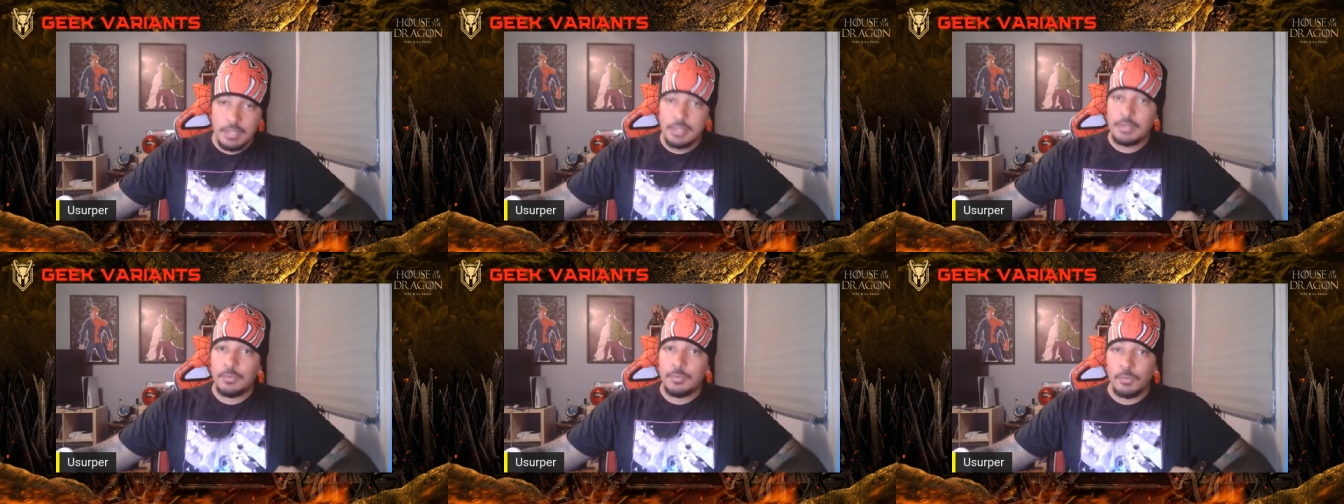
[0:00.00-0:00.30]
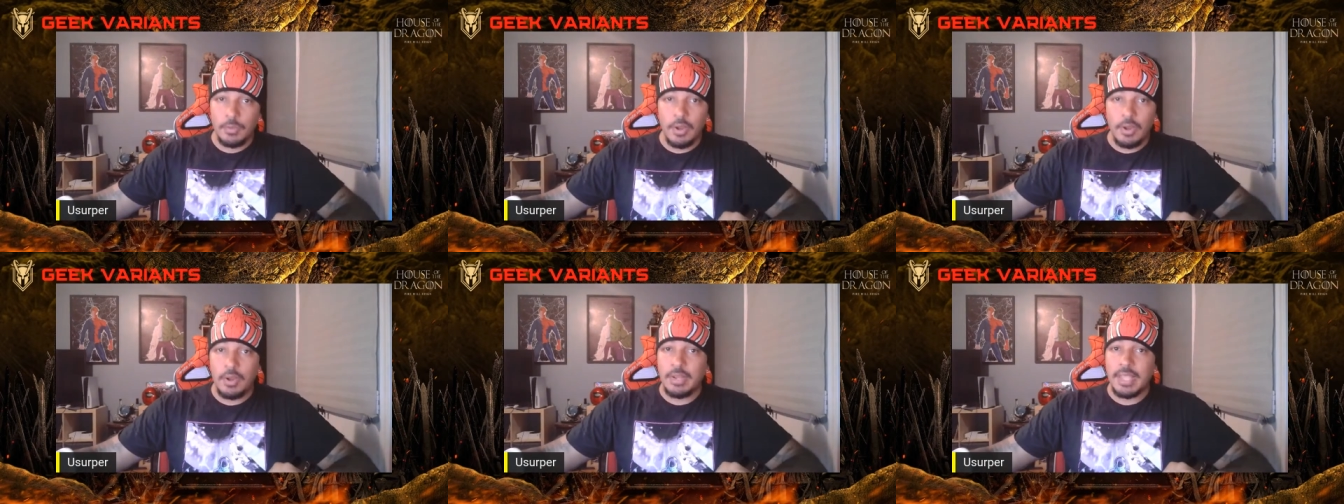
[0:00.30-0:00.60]

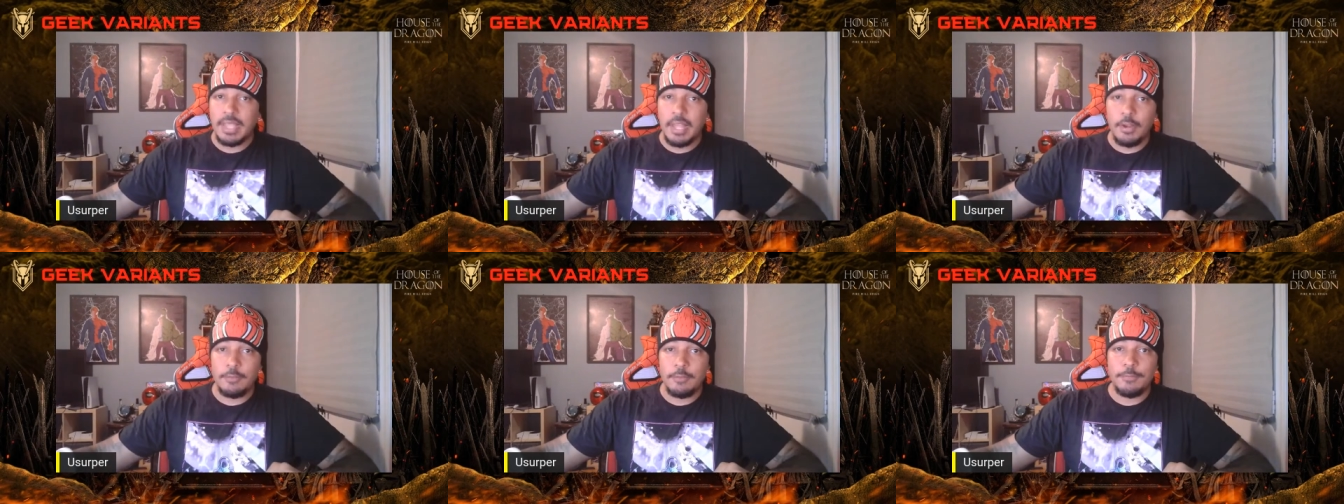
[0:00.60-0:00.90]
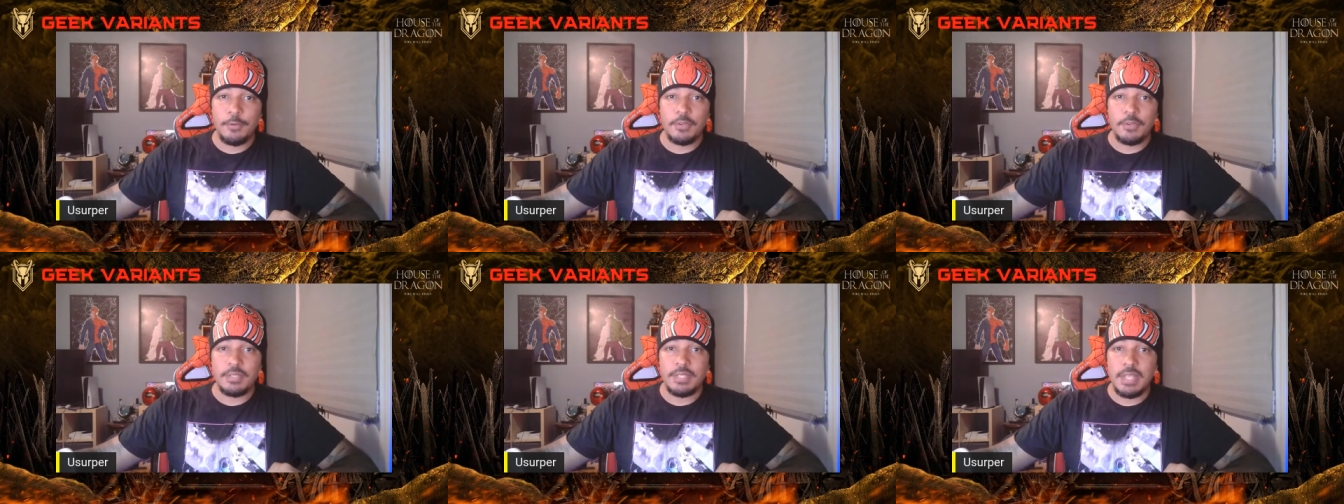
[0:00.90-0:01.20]
we already got our
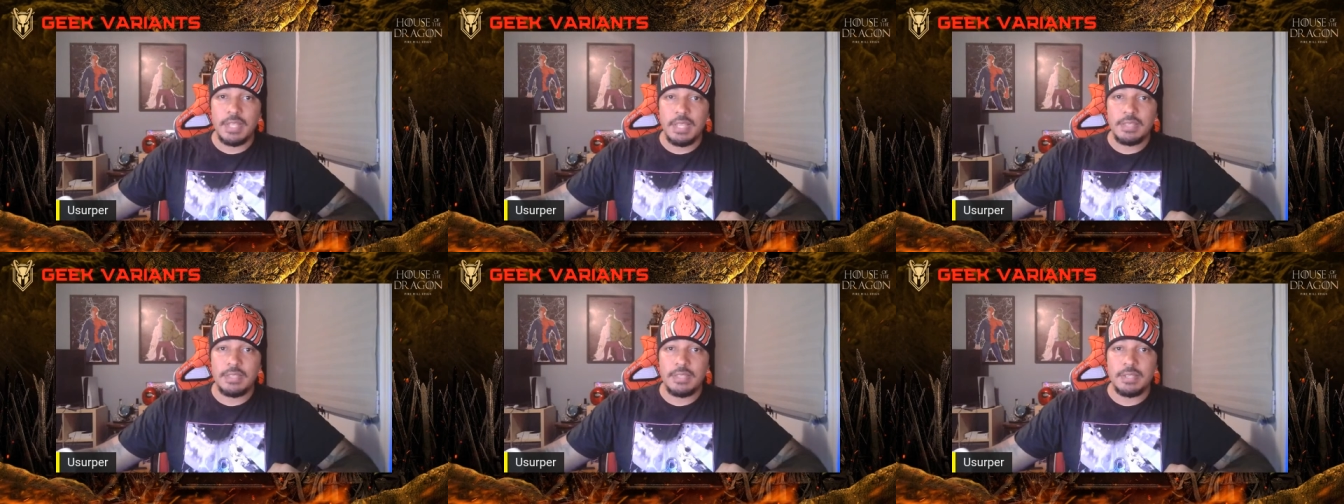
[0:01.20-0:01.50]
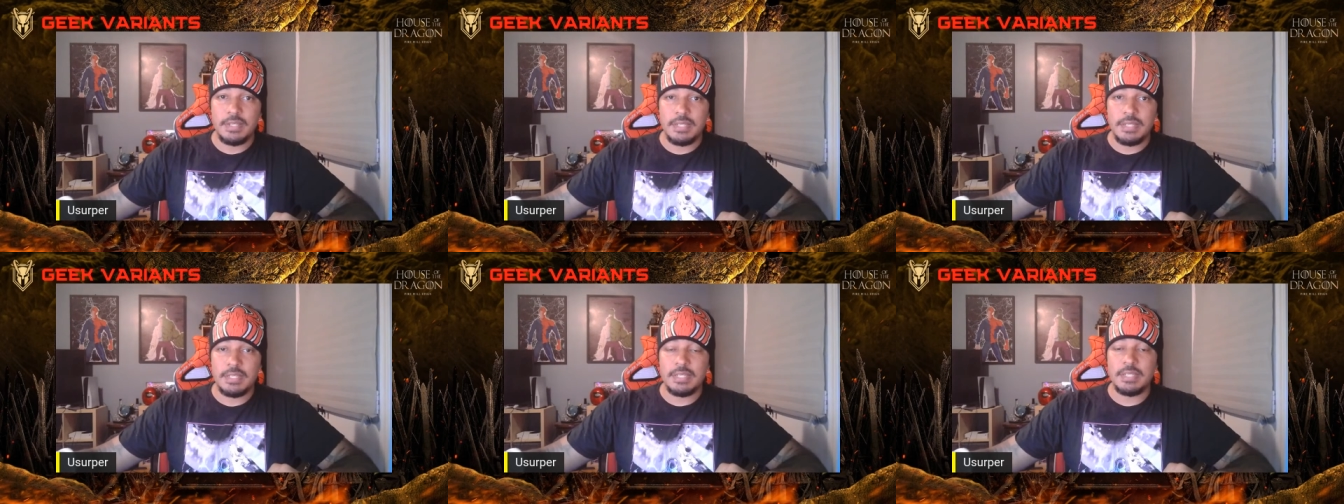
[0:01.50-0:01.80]
first death,
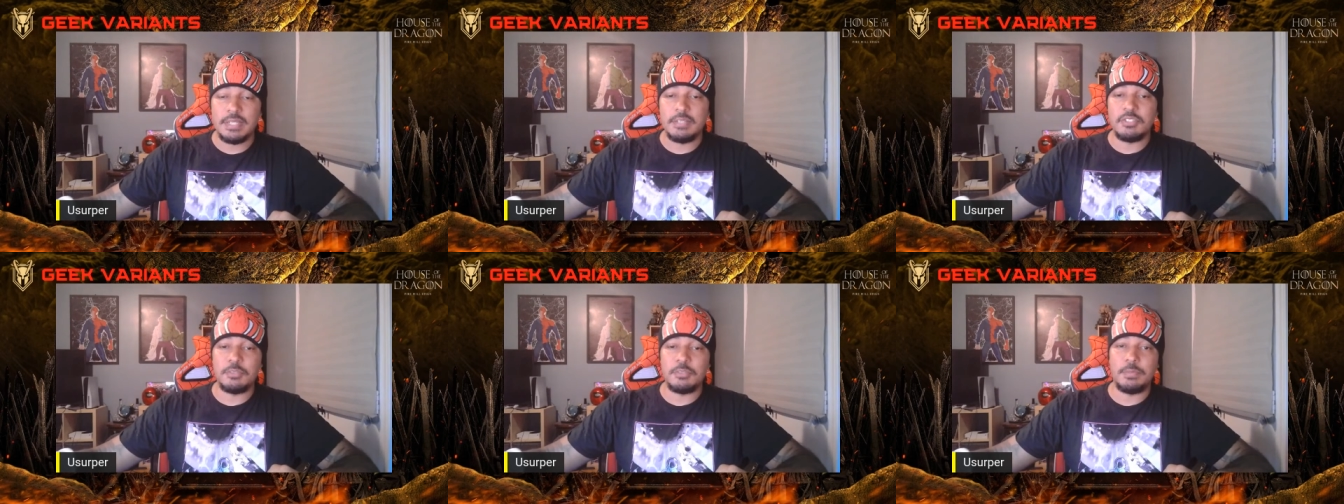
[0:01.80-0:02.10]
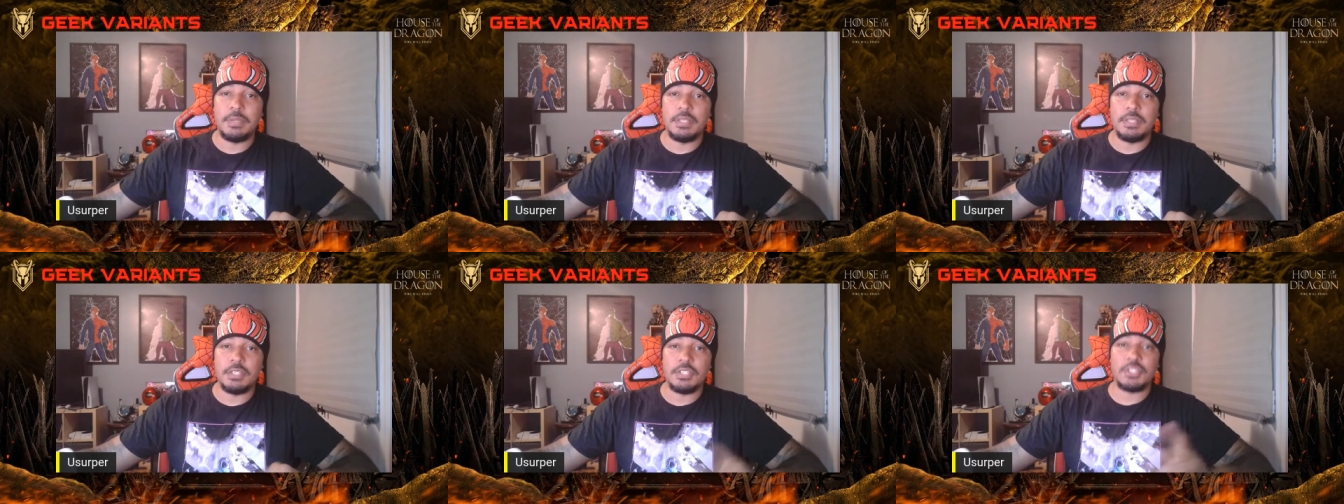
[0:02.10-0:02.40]
and this seems to
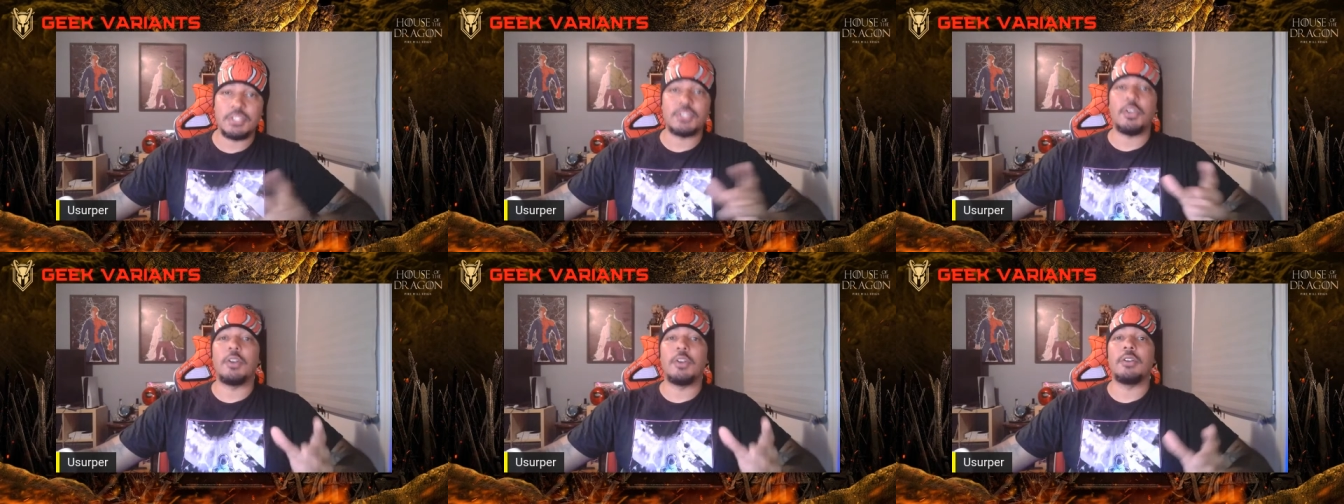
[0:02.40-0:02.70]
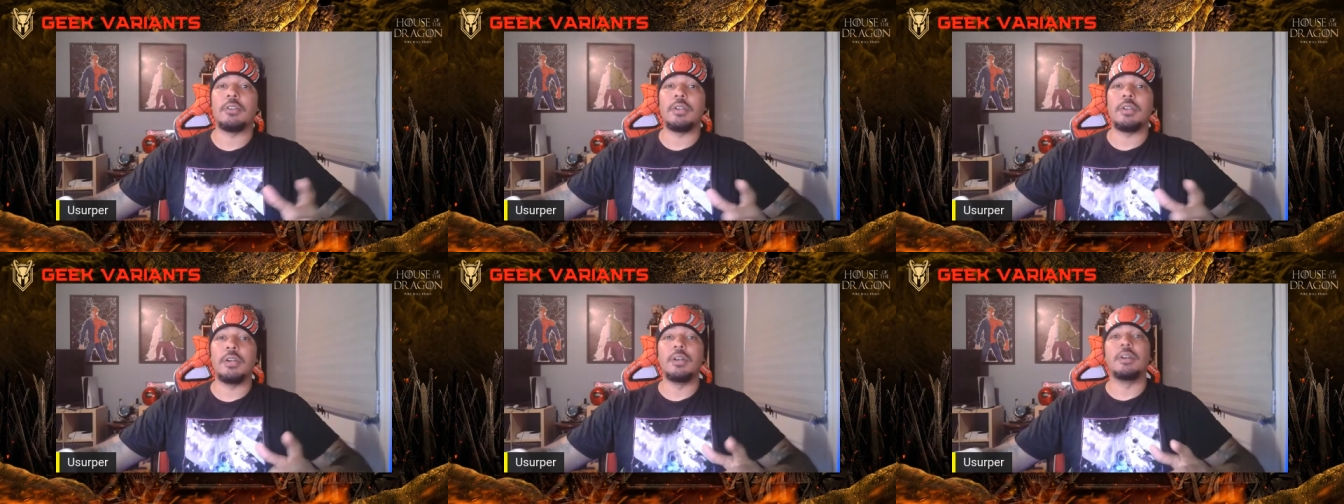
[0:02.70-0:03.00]
be the start
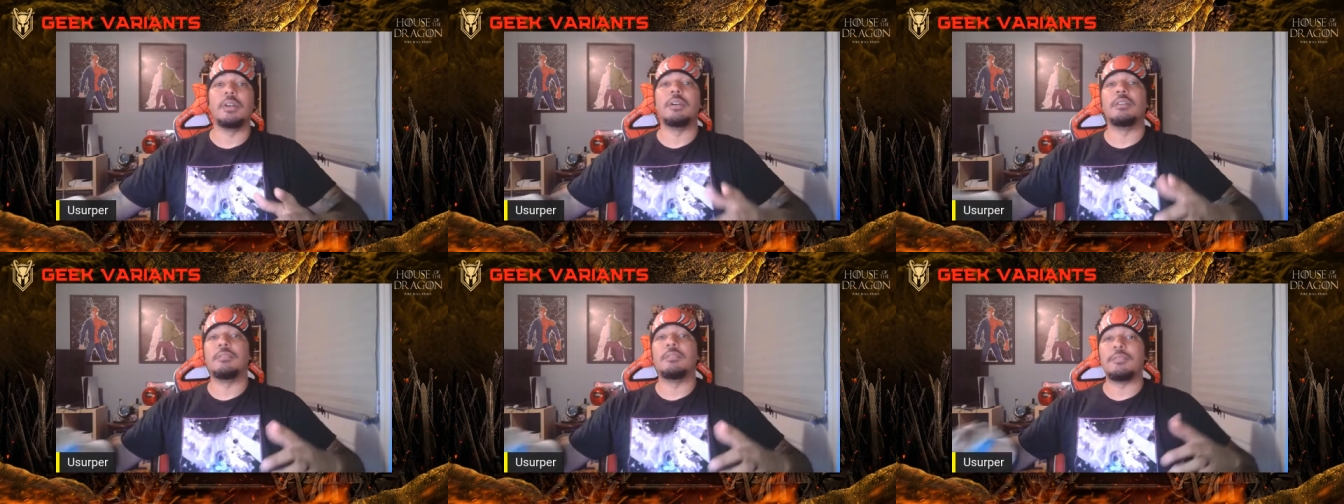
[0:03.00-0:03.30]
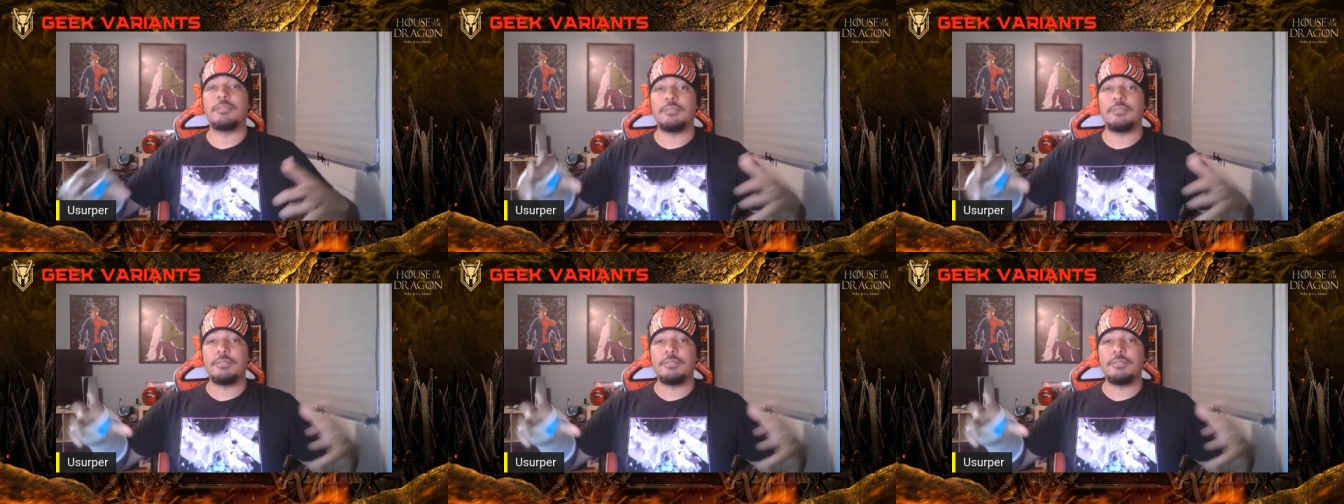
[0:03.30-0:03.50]
of